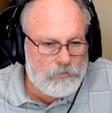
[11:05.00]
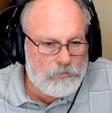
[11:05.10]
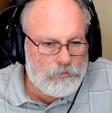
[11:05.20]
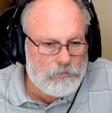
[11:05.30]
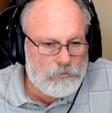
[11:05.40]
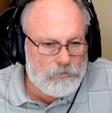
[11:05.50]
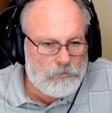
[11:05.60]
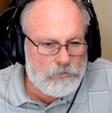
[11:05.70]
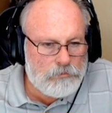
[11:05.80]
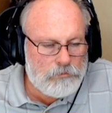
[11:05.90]

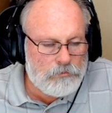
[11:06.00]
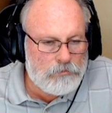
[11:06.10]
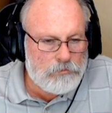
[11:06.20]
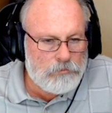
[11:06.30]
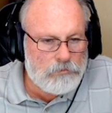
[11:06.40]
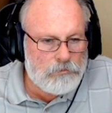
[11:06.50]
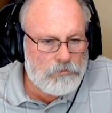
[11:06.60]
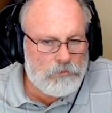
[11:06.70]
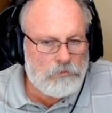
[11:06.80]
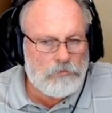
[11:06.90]

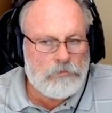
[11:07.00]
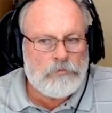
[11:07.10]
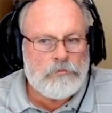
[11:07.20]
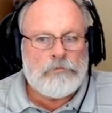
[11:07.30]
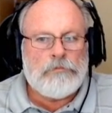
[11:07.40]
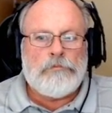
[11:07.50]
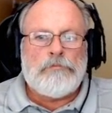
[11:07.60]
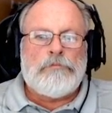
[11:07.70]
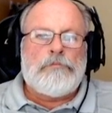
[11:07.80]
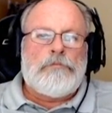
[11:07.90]

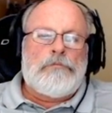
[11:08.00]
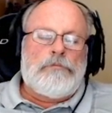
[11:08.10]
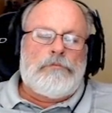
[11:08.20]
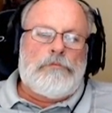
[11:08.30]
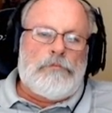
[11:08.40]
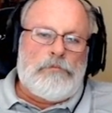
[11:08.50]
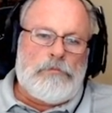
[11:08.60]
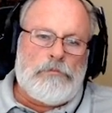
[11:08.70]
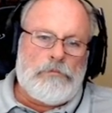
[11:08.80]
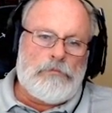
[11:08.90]

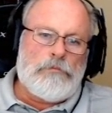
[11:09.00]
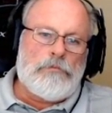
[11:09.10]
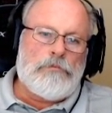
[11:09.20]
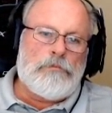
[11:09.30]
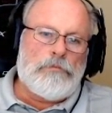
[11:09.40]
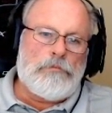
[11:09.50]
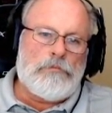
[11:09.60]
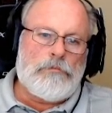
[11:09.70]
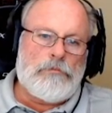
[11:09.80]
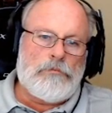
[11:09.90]

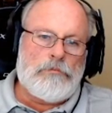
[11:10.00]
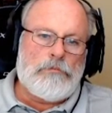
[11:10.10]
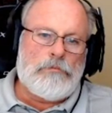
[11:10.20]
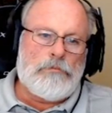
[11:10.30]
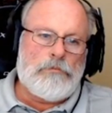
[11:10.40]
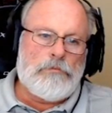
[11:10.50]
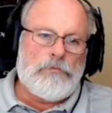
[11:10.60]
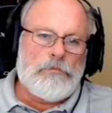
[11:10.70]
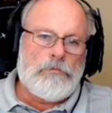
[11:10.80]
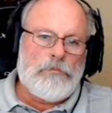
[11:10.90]

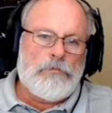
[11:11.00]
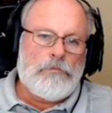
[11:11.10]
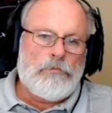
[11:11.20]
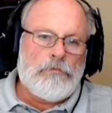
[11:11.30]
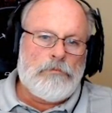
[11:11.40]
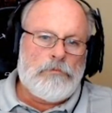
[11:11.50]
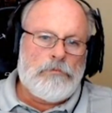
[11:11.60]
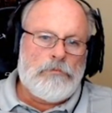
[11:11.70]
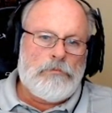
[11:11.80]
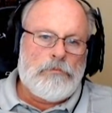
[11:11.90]

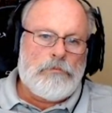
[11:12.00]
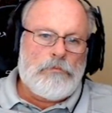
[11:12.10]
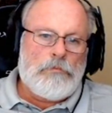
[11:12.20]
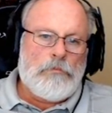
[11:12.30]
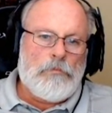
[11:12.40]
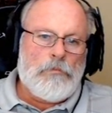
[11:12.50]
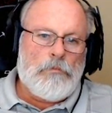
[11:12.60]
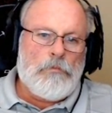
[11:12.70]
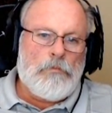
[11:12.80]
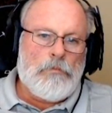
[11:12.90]
(not speaking)